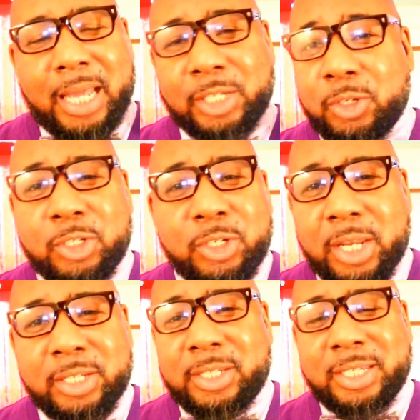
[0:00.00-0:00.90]
I told you
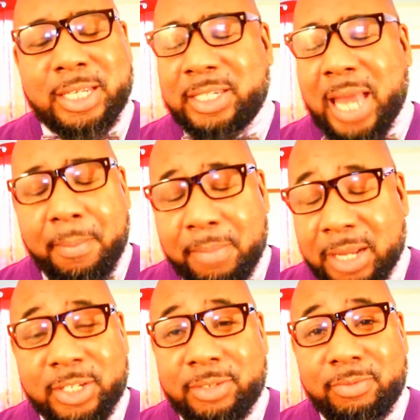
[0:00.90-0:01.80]
there's not
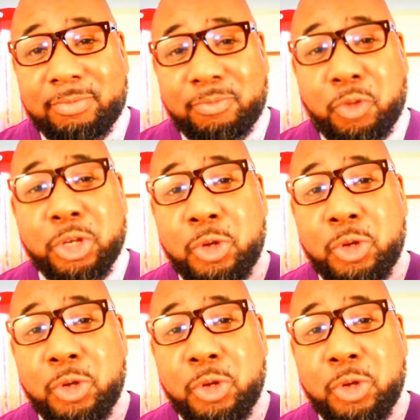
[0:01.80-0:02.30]
much for